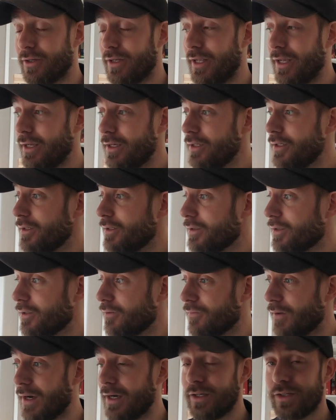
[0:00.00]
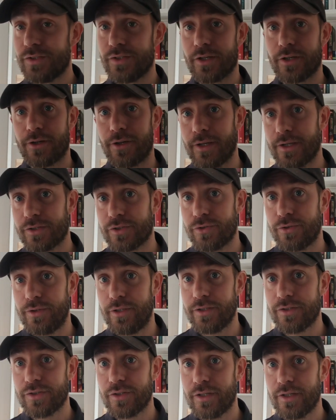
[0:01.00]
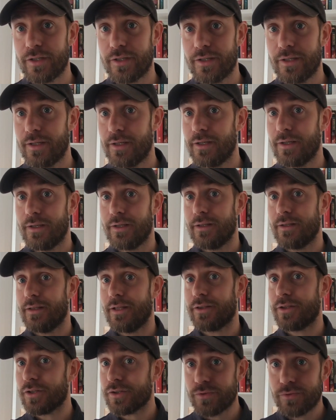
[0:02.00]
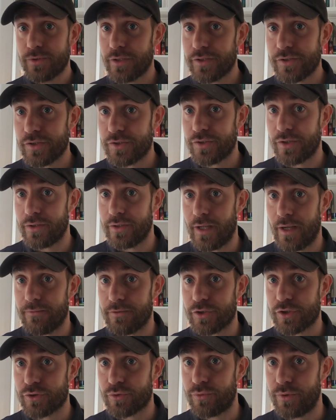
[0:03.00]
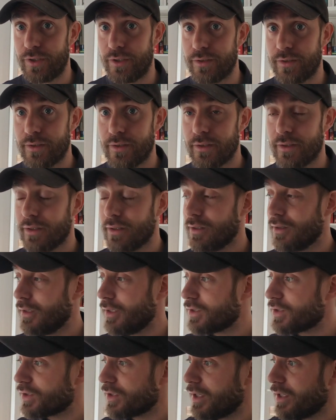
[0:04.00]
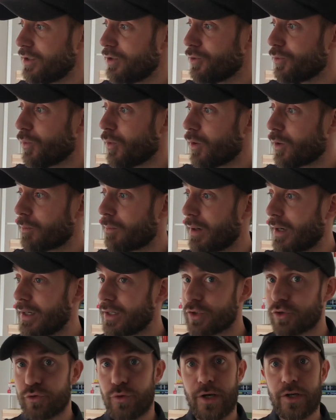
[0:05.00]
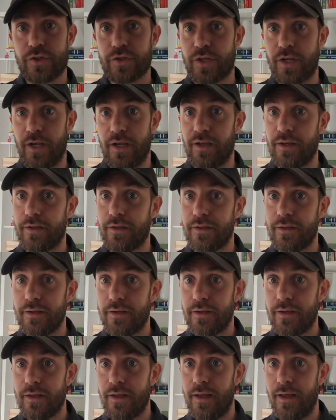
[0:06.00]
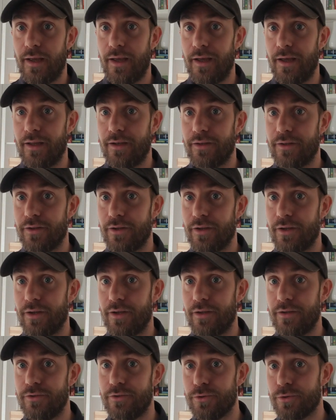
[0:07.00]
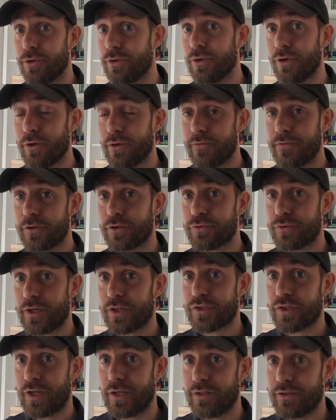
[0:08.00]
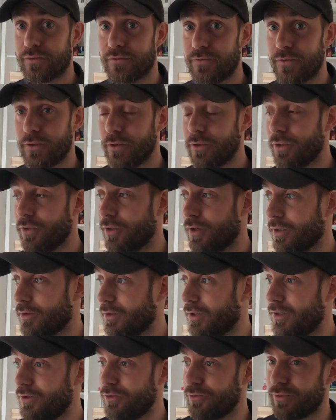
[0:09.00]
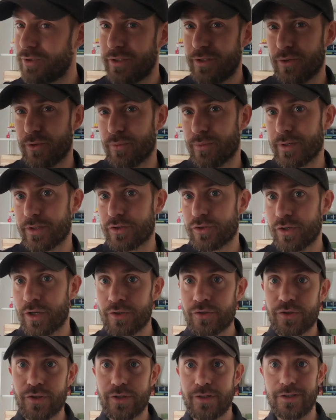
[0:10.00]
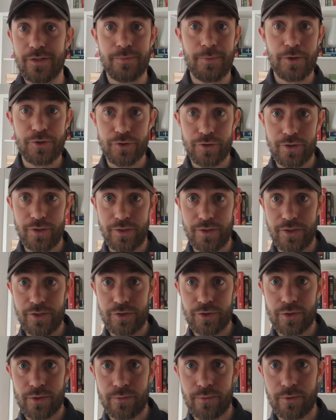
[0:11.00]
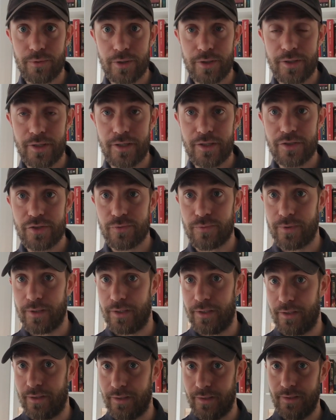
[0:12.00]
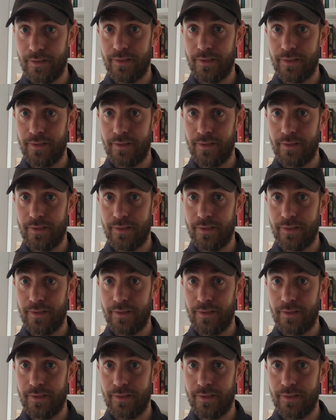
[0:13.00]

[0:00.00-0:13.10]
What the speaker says: any device that connects to the internet that doesn't necessarily have a screen. Let's say you walk by a trash can and you don't know if the trash can is filled or not, and you really don't want to touch it, especially in these corona days where